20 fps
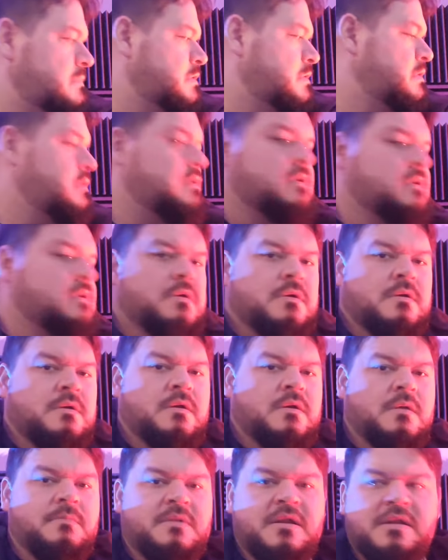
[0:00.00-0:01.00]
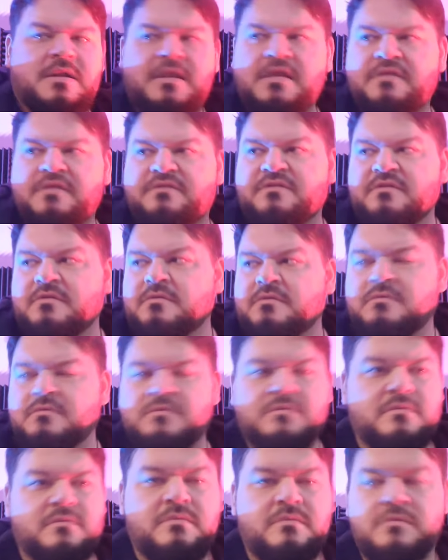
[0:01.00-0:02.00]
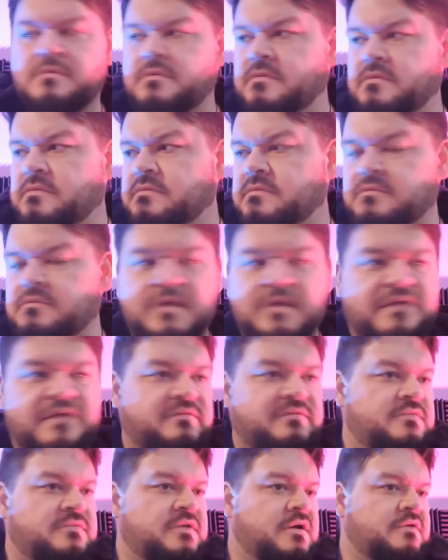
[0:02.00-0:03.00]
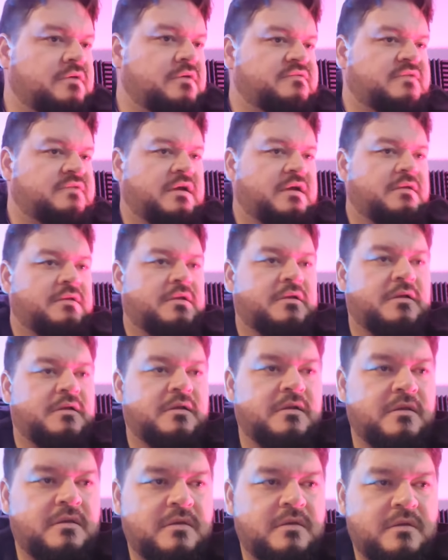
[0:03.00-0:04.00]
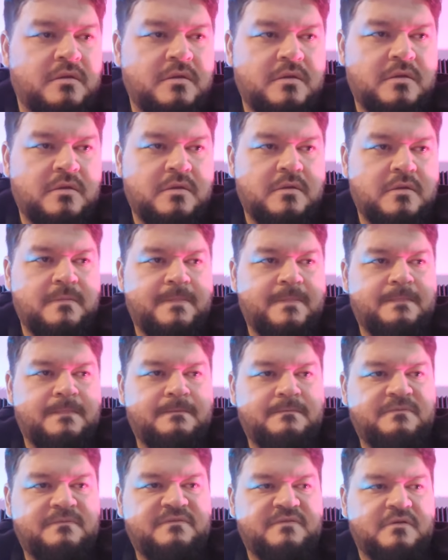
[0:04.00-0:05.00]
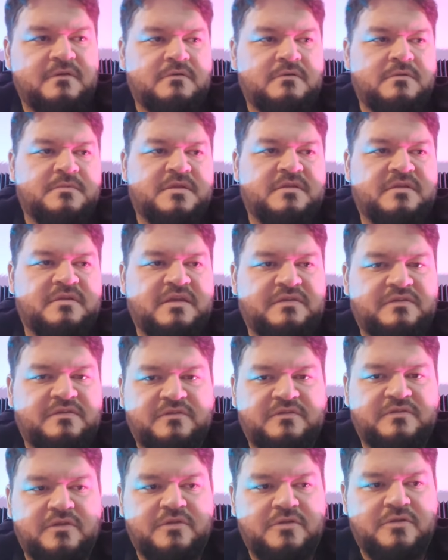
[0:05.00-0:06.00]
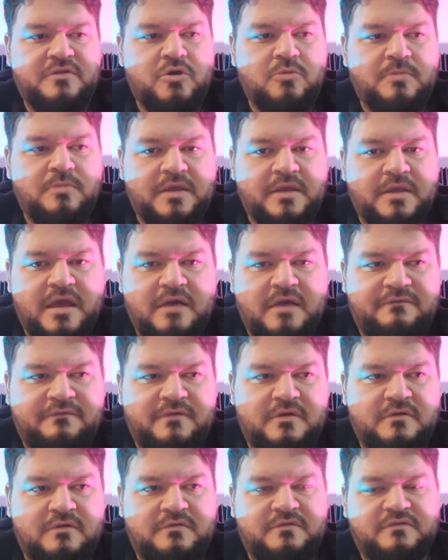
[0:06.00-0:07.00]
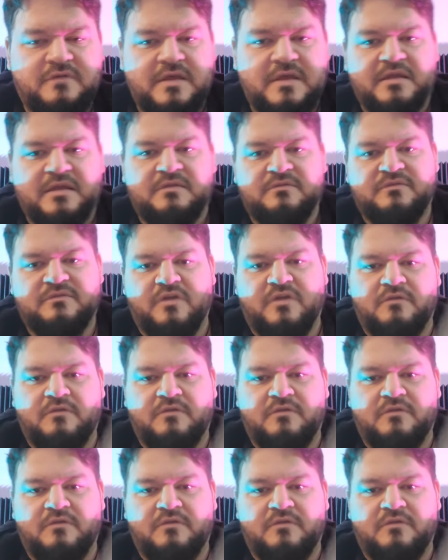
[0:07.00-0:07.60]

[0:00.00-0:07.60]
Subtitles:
I'm gonna need to write some notes down here. So I'm gonna get this other notebook out, folks, so I can start